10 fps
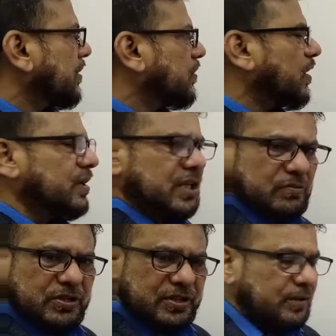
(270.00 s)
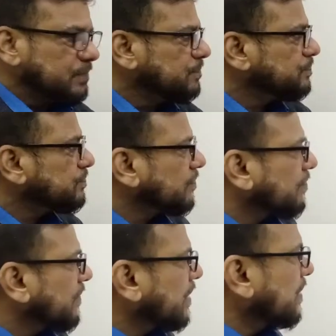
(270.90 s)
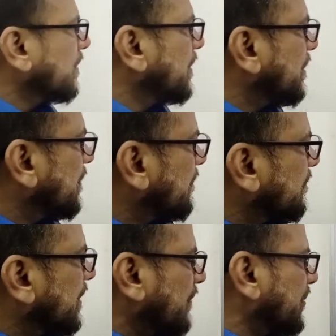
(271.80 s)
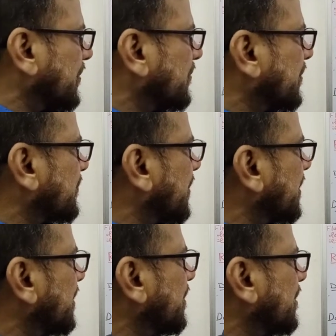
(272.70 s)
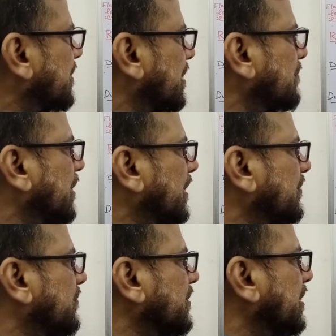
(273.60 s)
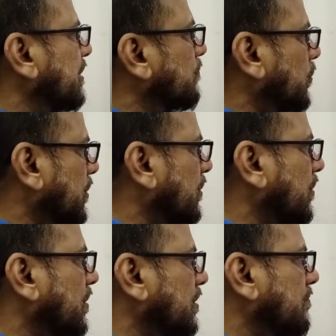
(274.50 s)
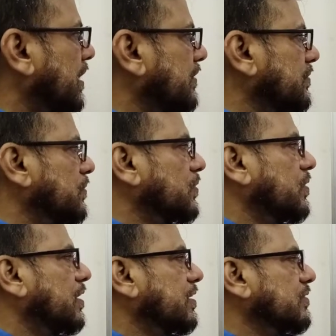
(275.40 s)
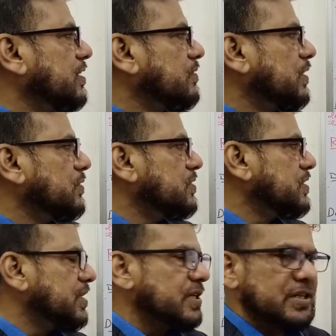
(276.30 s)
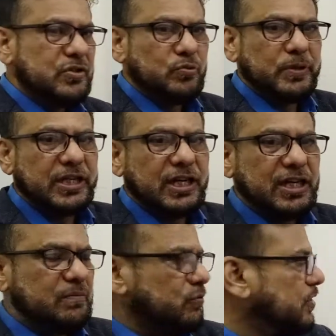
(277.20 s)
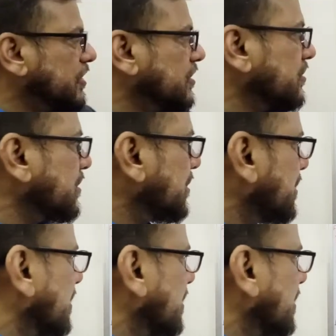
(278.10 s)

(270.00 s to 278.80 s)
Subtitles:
torque equation that we discussed earlier. T minus TL, motor torque minus load torque, is equal to J d omega m over dt.